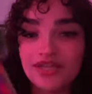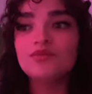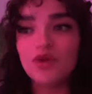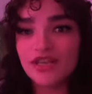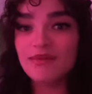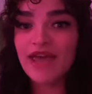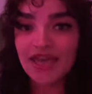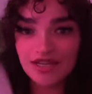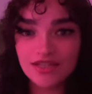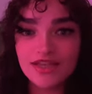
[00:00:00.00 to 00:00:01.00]
and one of them
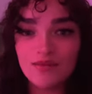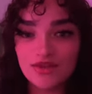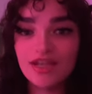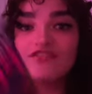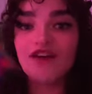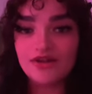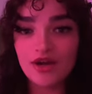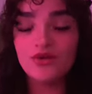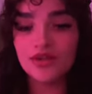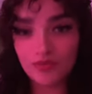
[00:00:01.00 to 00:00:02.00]
hated them when they found
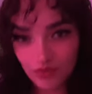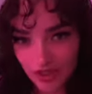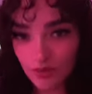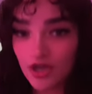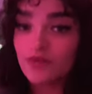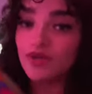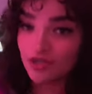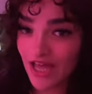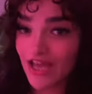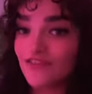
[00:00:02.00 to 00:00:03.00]
out who they really were in real
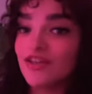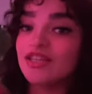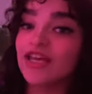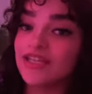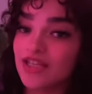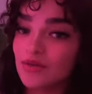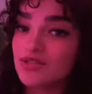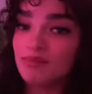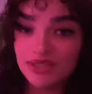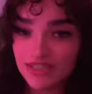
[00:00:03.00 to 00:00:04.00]
life, and then it was
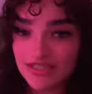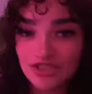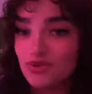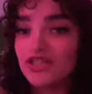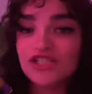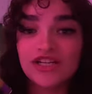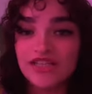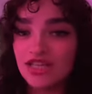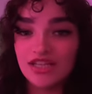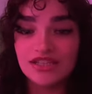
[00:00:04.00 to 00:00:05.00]
a bully situation
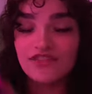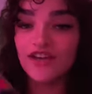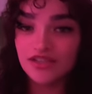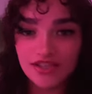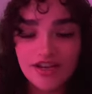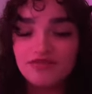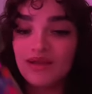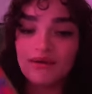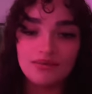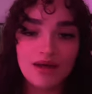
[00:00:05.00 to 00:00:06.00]
and then they fell in love,
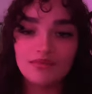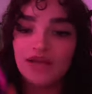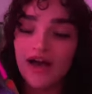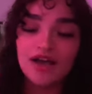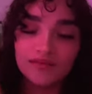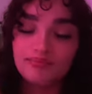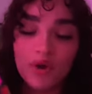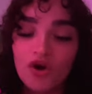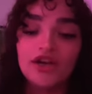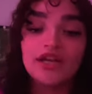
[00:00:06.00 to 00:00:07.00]
blah blah blah.
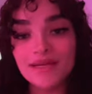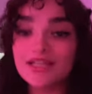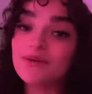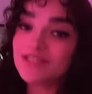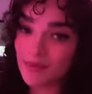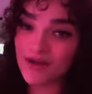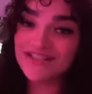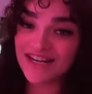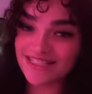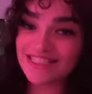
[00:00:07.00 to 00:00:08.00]
Boring. But there were some parts
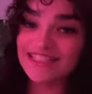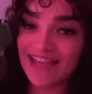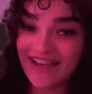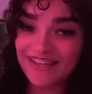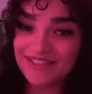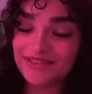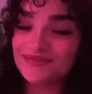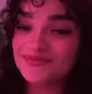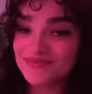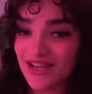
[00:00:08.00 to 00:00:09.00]
that I did like.
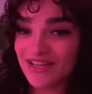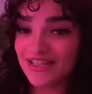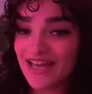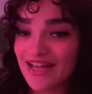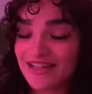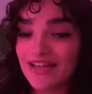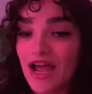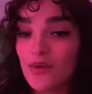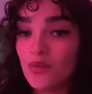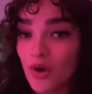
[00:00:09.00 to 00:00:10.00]
Not gonna lie,
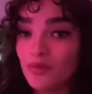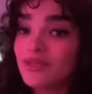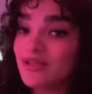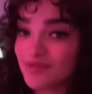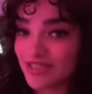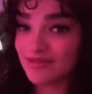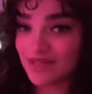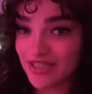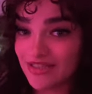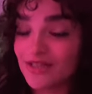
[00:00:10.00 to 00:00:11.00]
I won't be completely
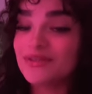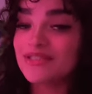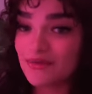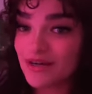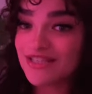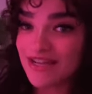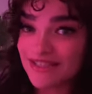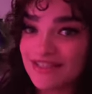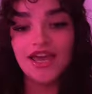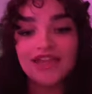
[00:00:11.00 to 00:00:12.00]
mean. There were some parts I
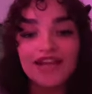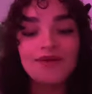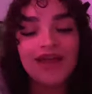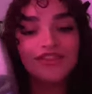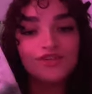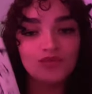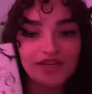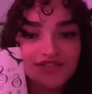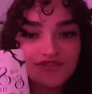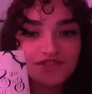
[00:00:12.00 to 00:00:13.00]
did like. And then I read The
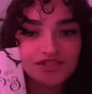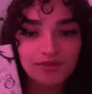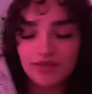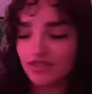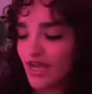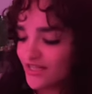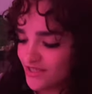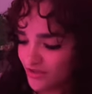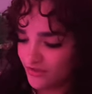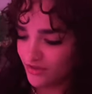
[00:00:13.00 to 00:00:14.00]
Wings of the Serpent. I
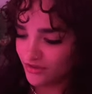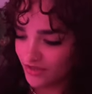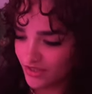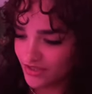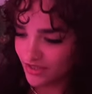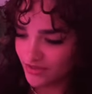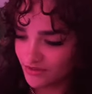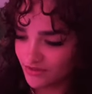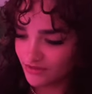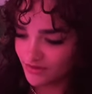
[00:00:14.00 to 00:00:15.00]
still don't know how to say this
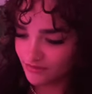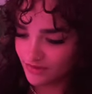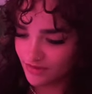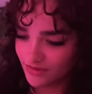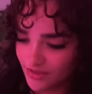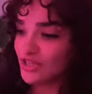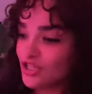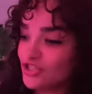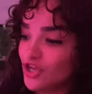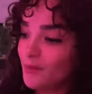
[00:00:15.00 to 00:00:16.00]
motherfucking book. The
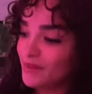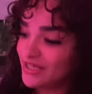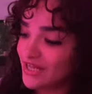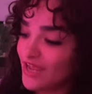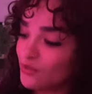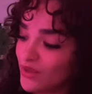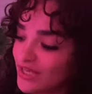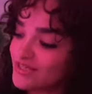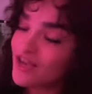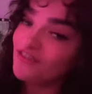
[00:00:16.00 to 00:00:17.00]
Serpent and
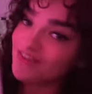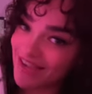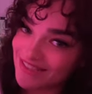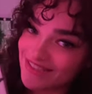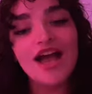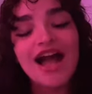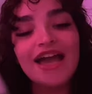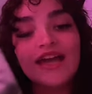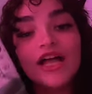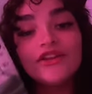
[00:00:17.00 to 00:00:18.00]
Wings of Night.
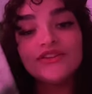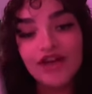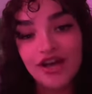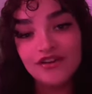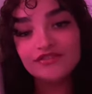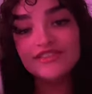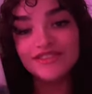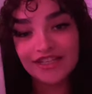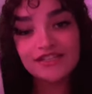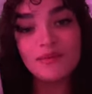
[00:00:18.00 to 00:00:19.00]
I love
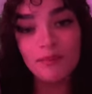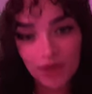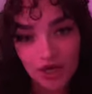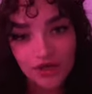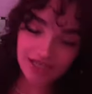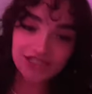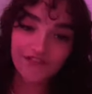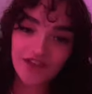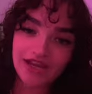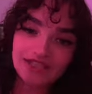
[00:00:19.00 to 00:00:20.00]
this book. It's a
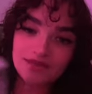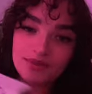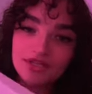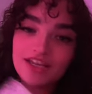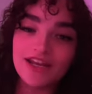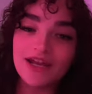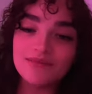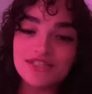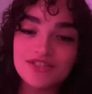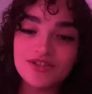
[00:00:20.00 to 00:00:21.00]
fantasy book and I'm
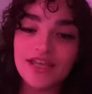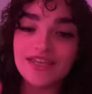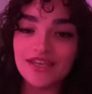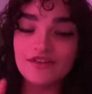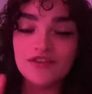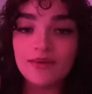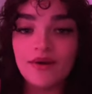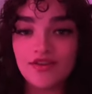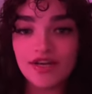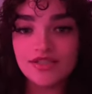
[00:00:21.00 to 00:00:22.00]
still like iffy
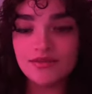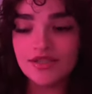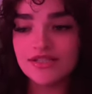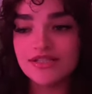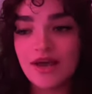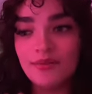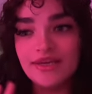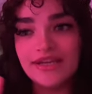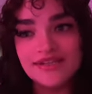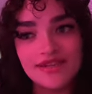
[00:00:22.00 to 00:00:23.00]
about fantasy books because I'll
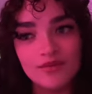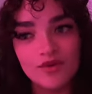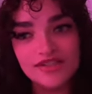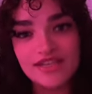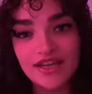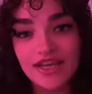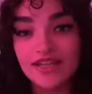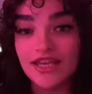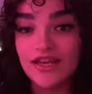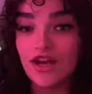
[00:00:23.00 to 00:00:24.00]
be into them 1 second
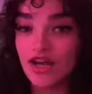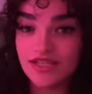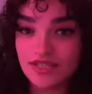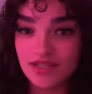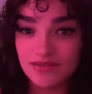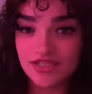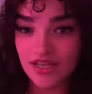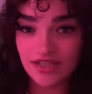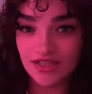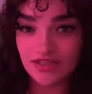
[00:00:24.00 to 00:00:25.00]
and then not into them
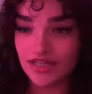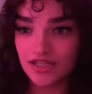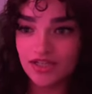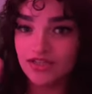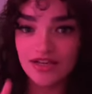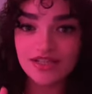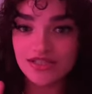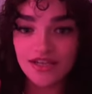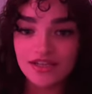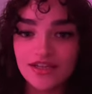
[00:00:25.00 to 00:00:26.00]
the next
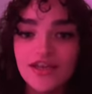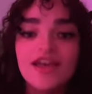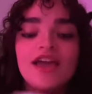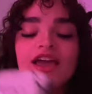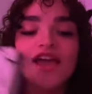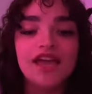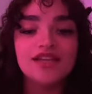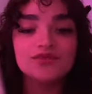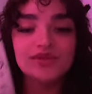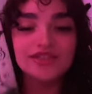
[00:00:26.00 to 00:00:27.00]
second.
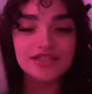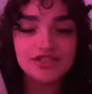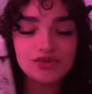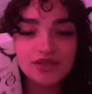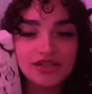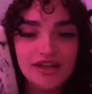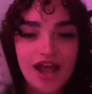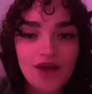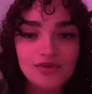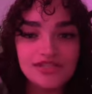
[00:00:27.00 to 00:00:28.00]
And with this one,
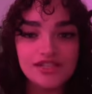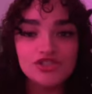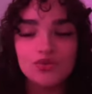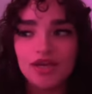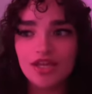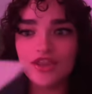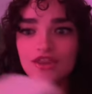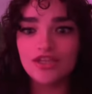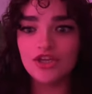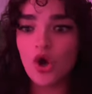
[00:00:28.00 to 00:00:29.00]
I was into
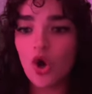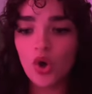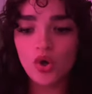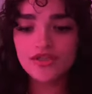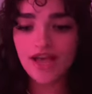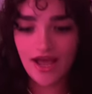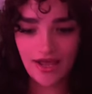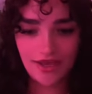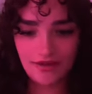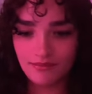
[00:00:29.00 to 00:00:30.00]
it the whole
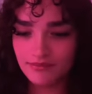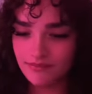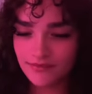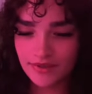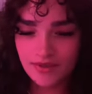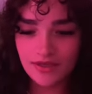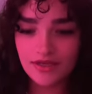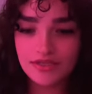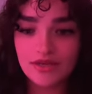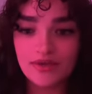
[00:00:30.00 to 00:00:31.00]
time
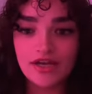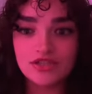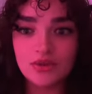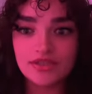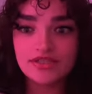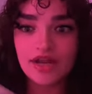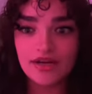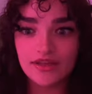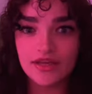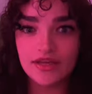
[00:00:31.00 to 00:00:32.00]
until we got towards
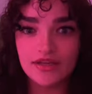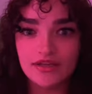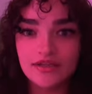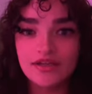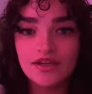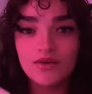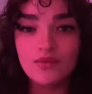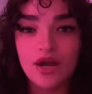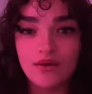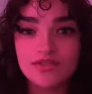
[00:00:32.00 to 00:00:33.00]
kind of the end
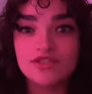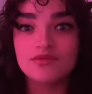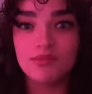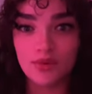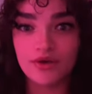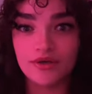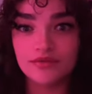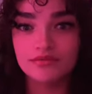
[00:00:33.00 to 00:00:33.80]
where I was just bored.